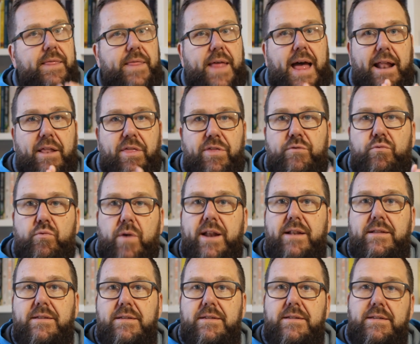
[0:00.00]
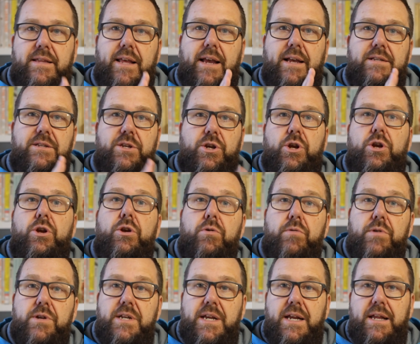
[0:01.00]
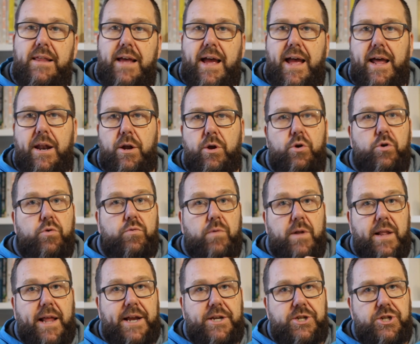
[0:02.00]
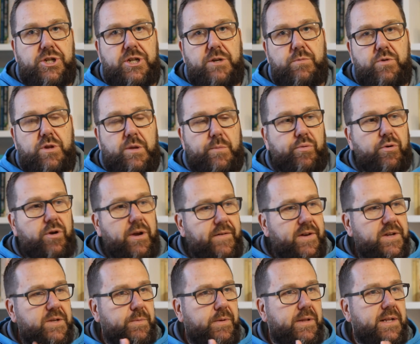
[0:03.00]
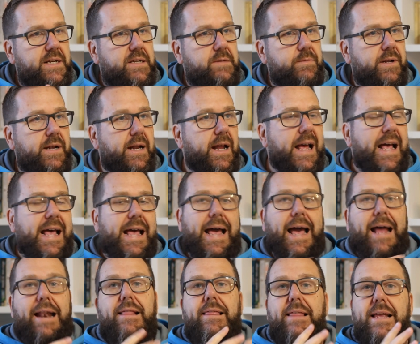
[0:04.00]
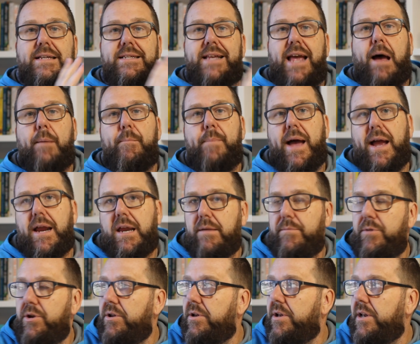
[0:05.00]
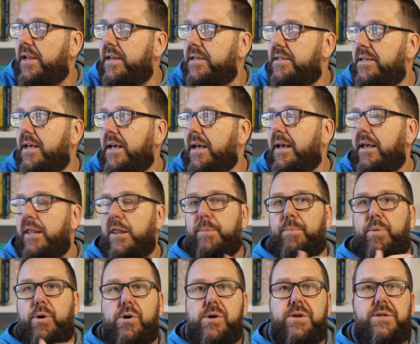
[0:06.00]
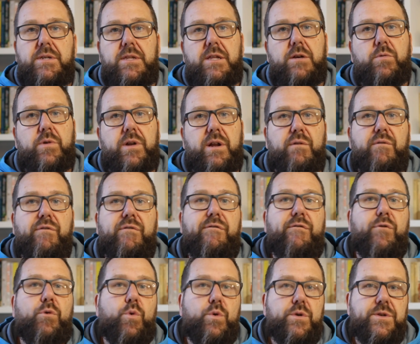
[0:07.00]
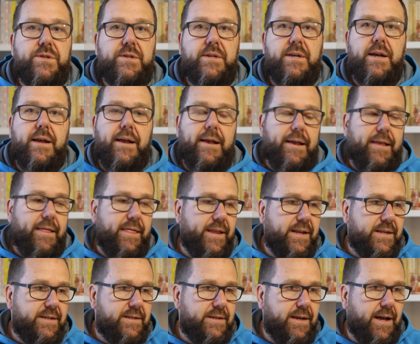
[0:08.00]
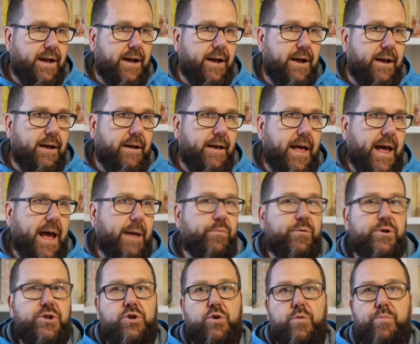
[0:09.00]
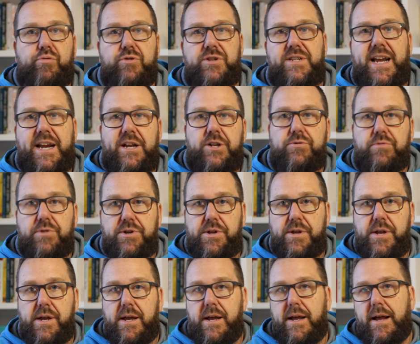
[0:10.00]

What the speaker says: that threatens their security. They had a good relationship with the previous policeman. And in these outback communities, the person that would enforce this Aboriginal Protectorate